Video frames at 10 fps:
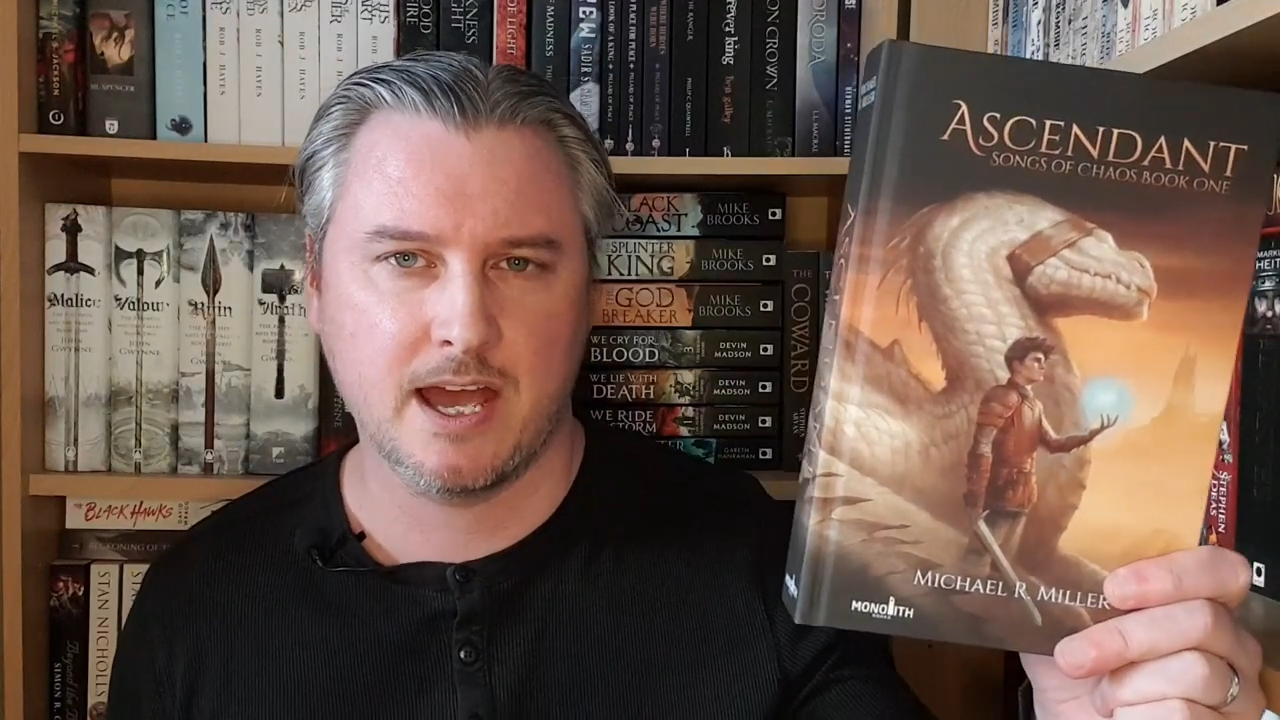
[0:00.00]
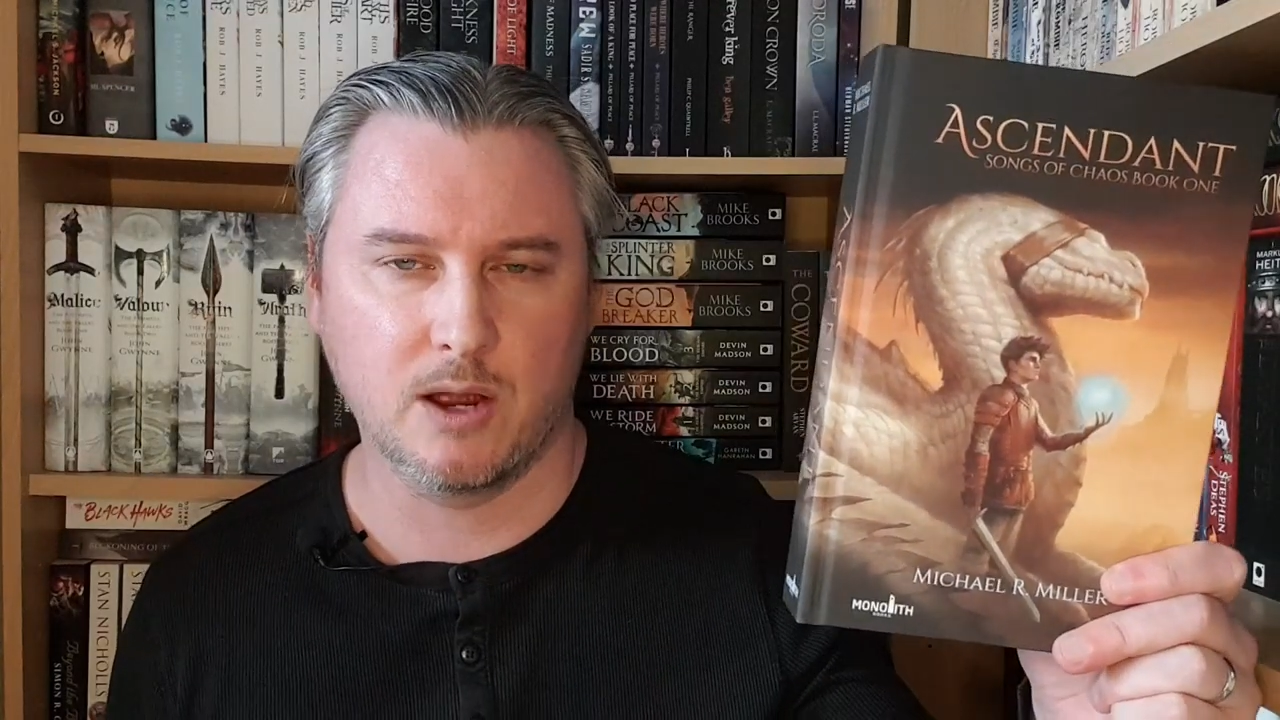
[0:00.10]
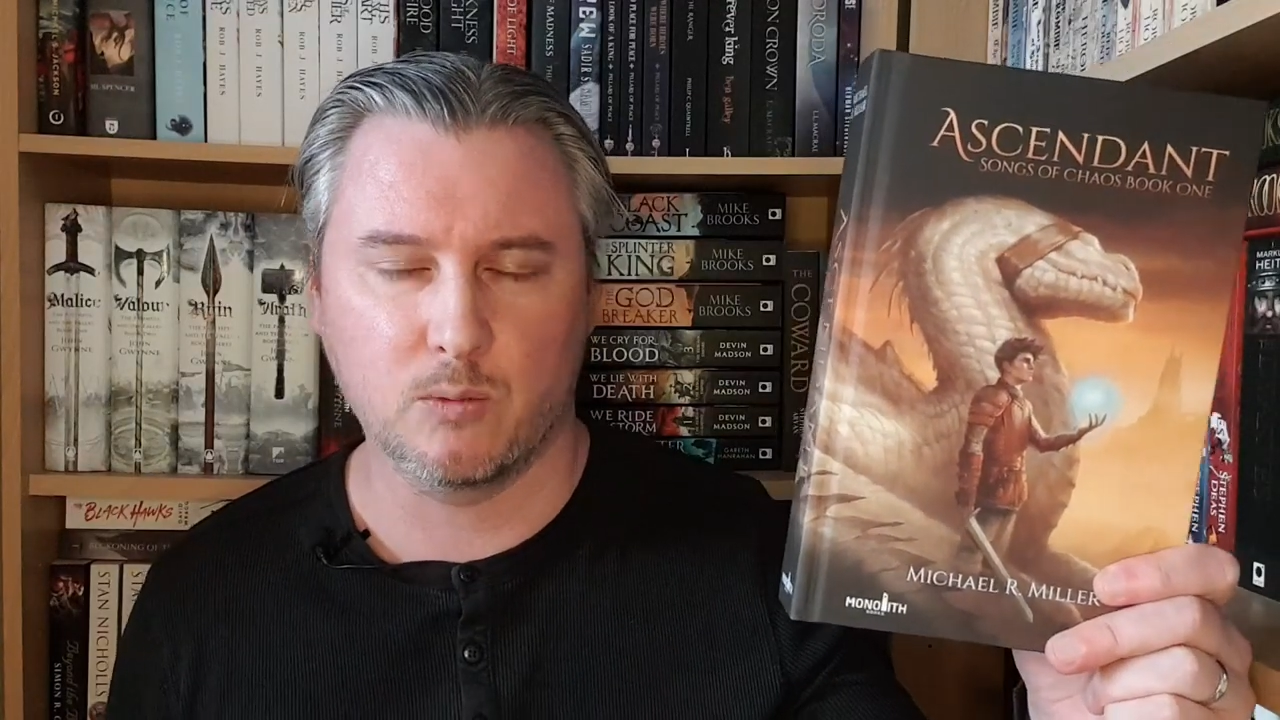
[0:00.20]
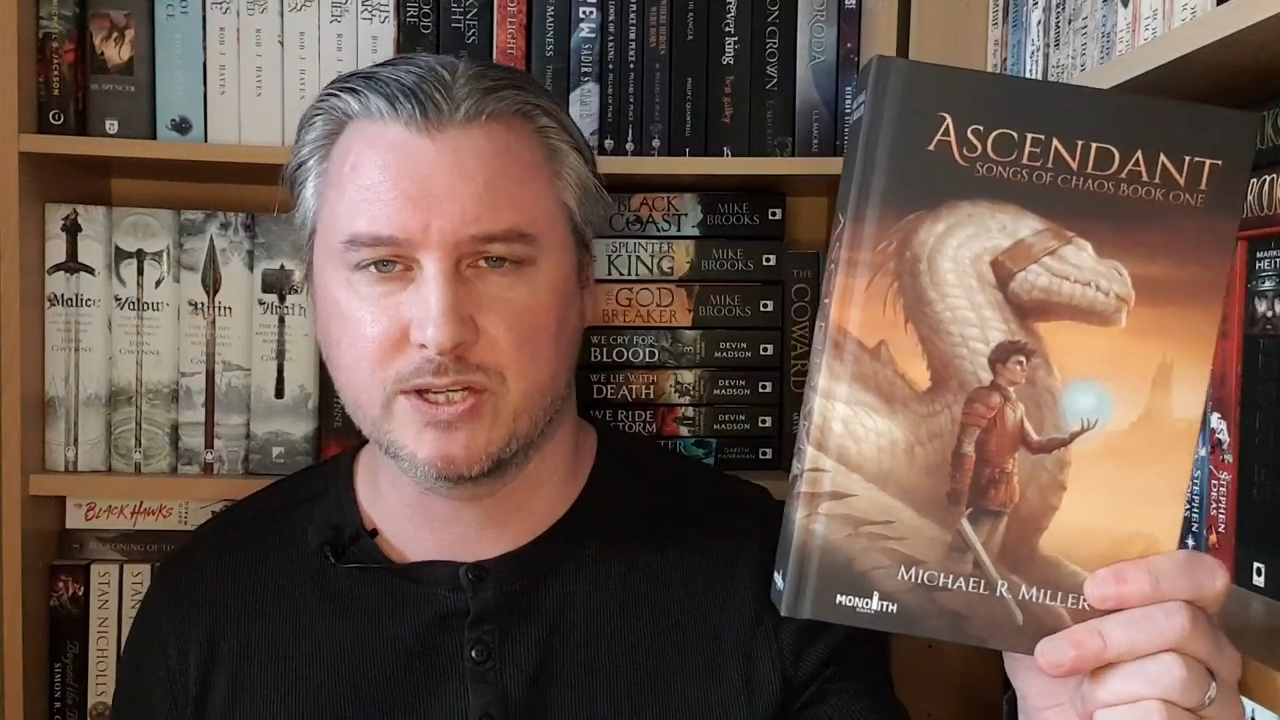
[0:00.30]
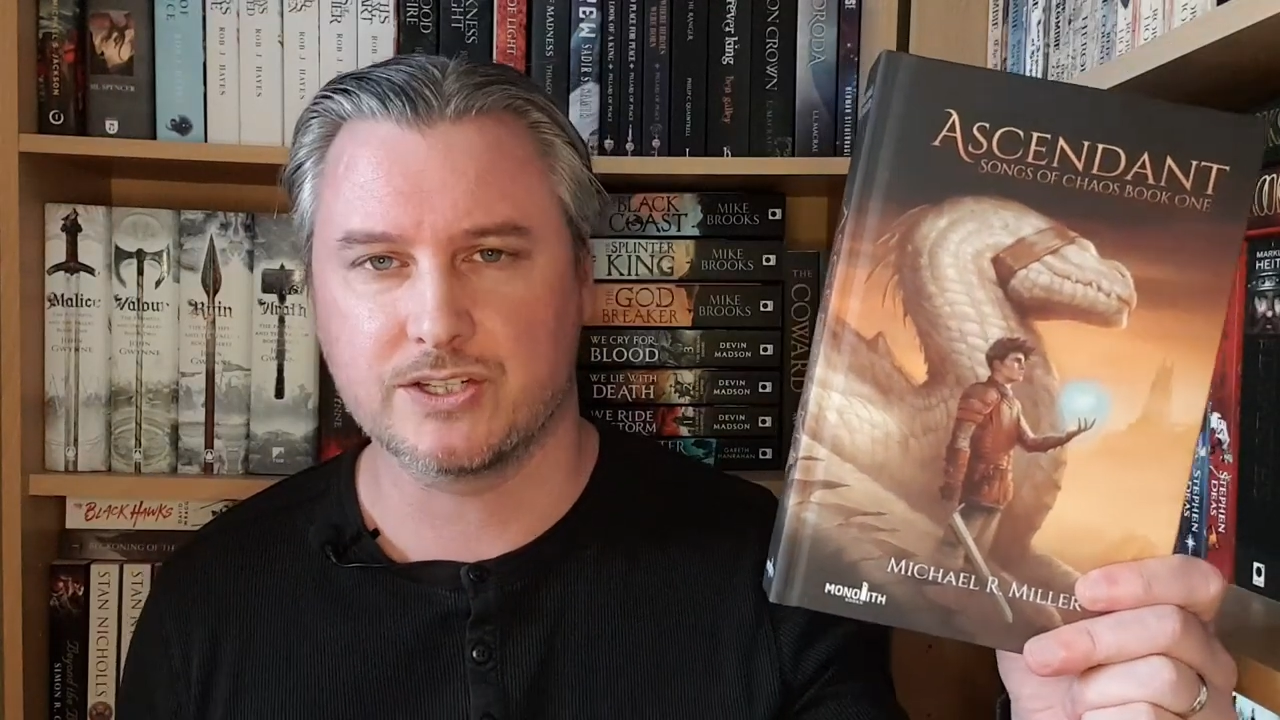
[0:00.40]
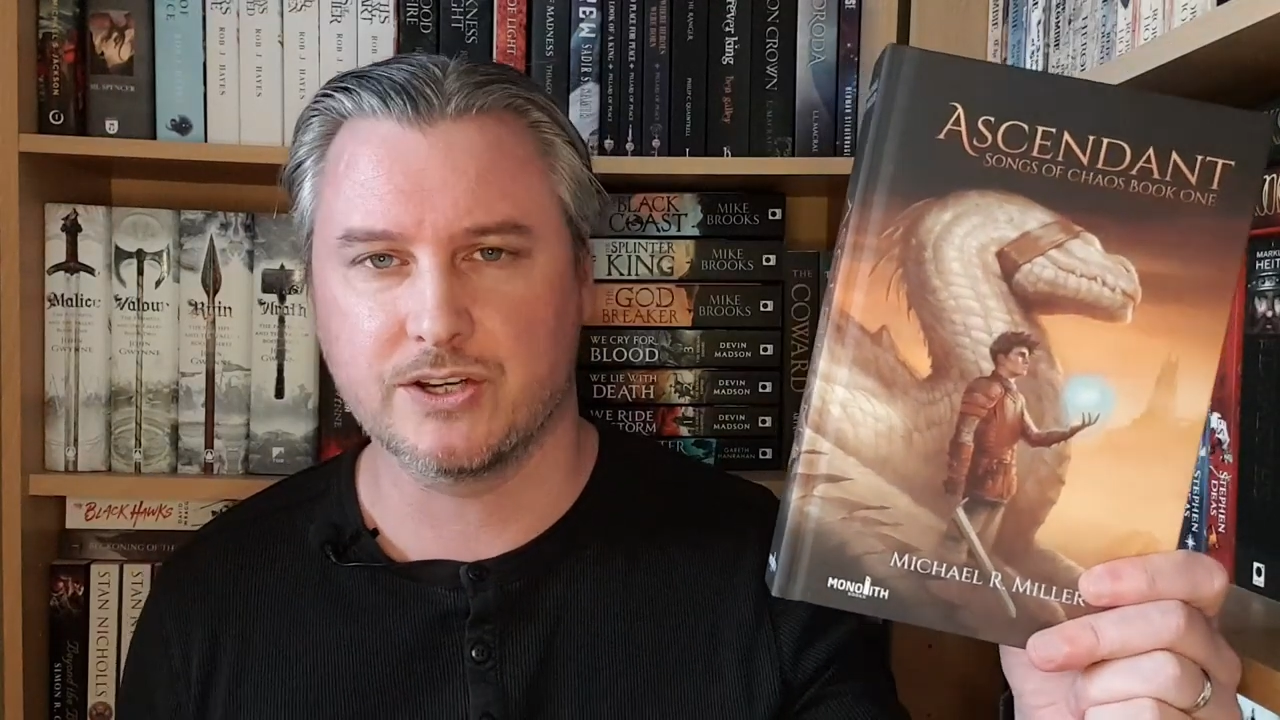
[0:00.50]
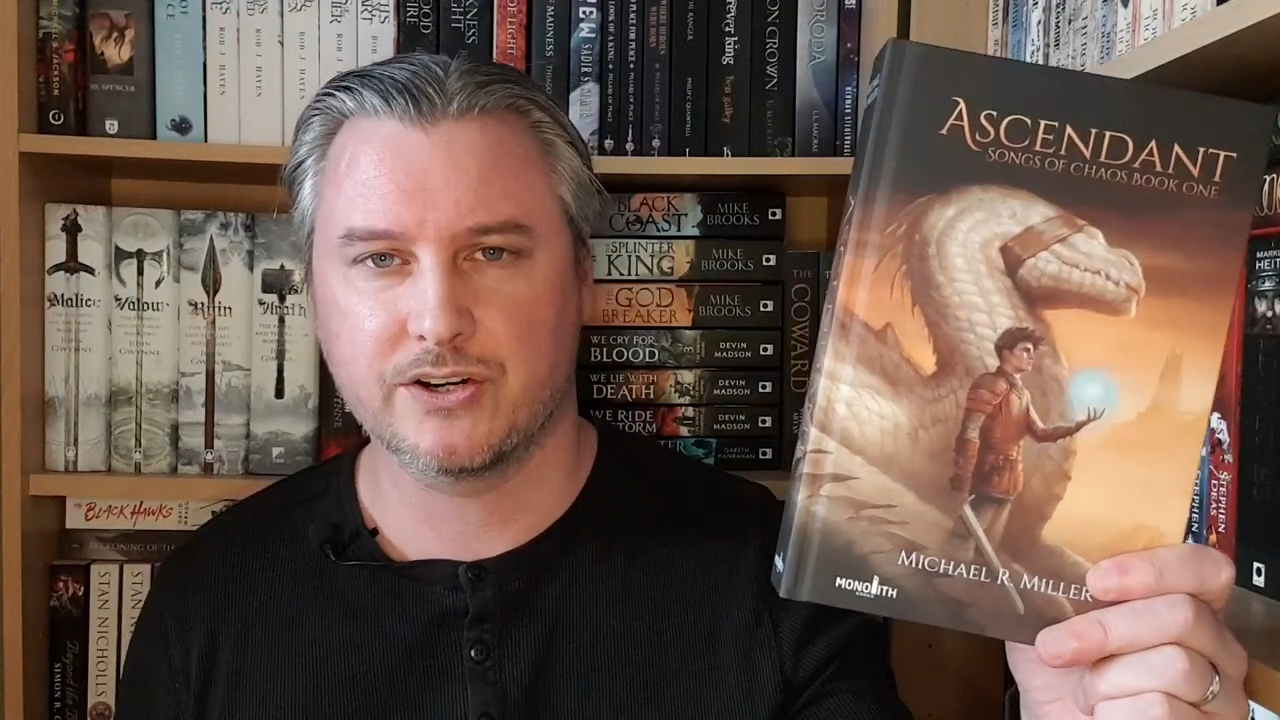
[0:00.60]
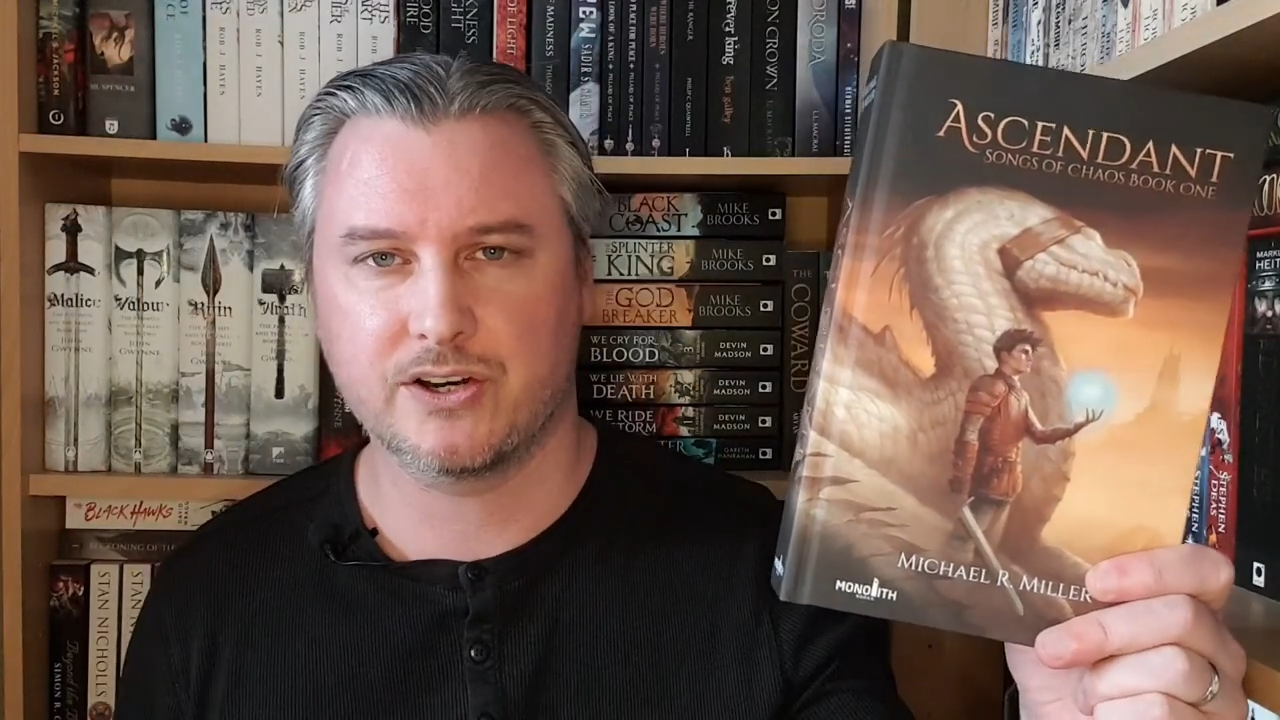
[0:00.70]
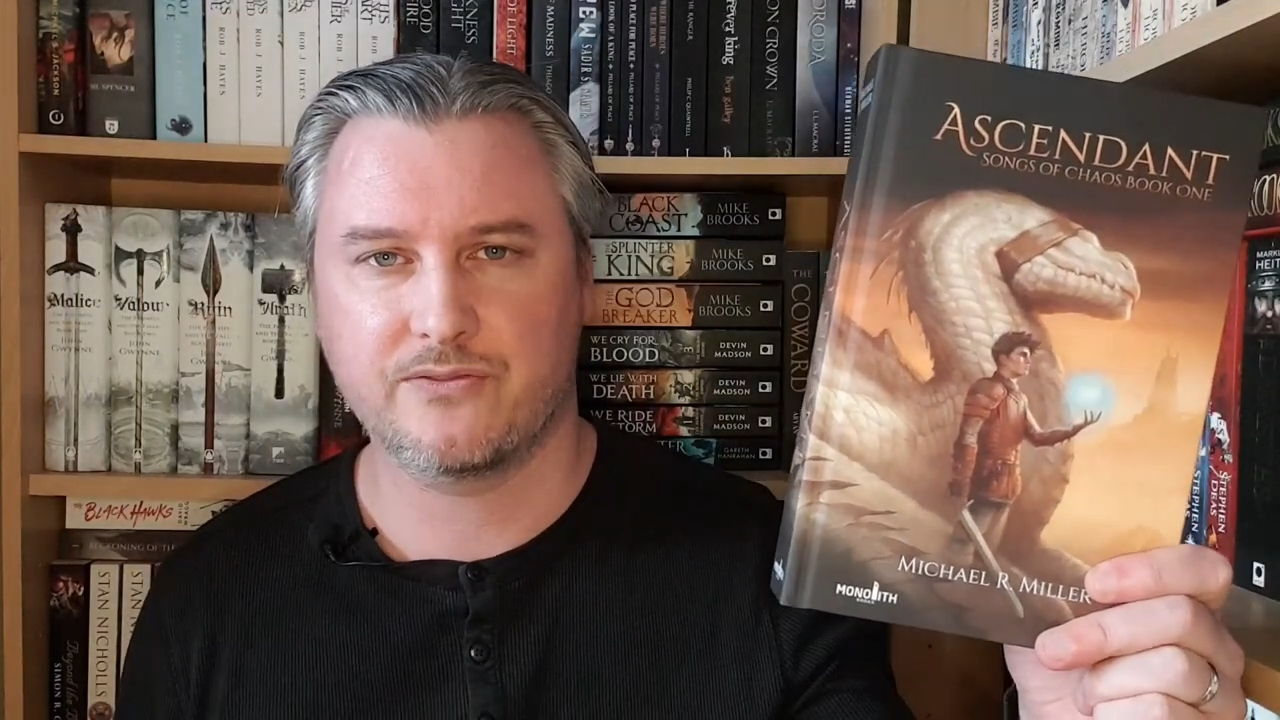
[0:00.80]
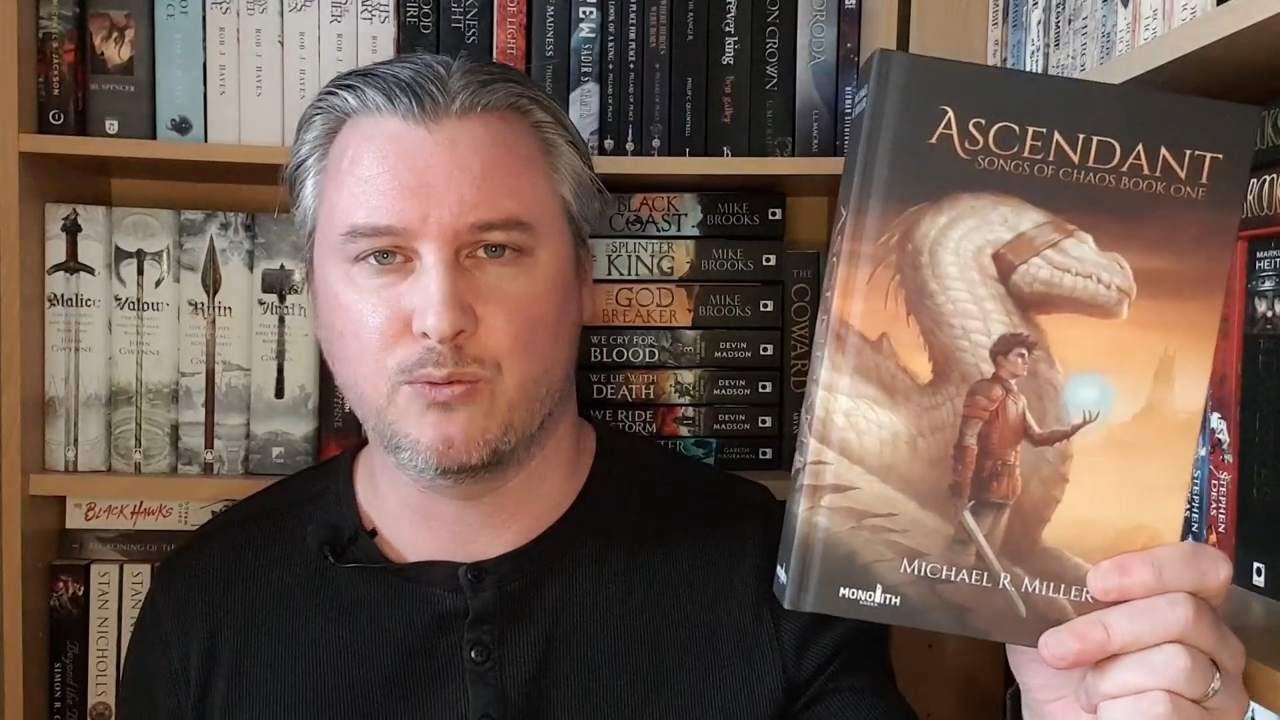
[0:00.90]
Uh, we
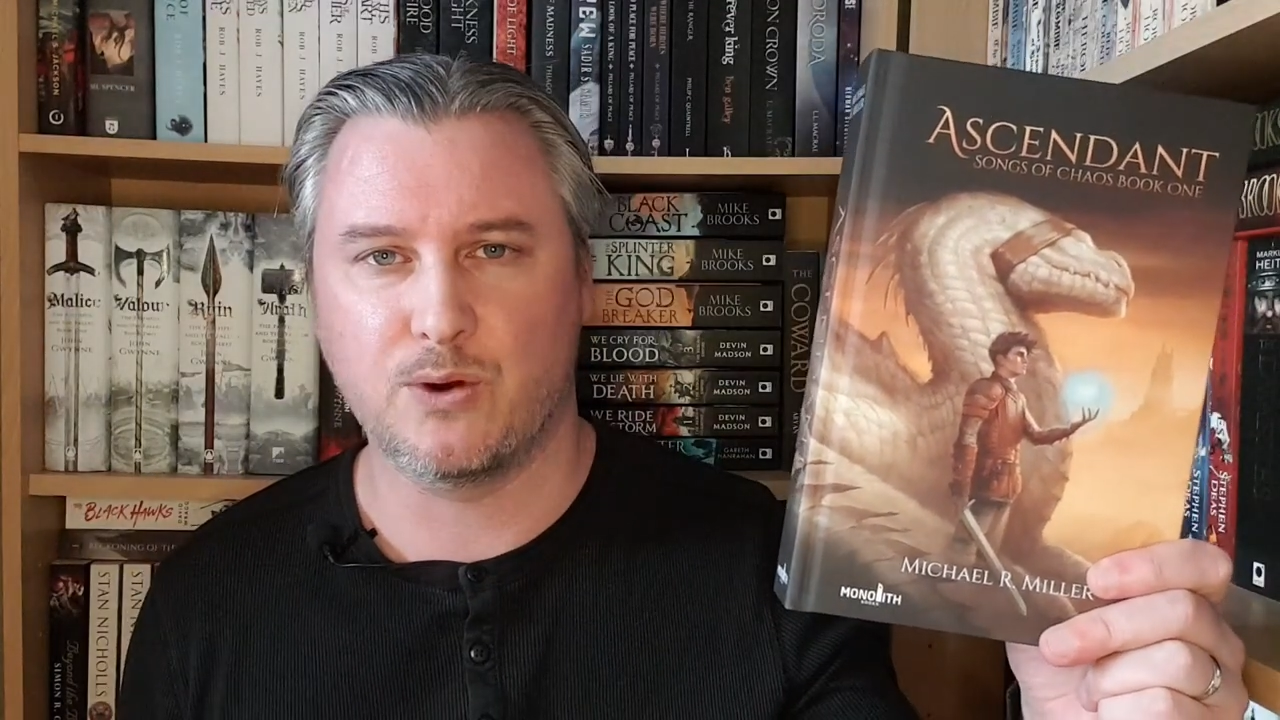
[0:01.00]
start off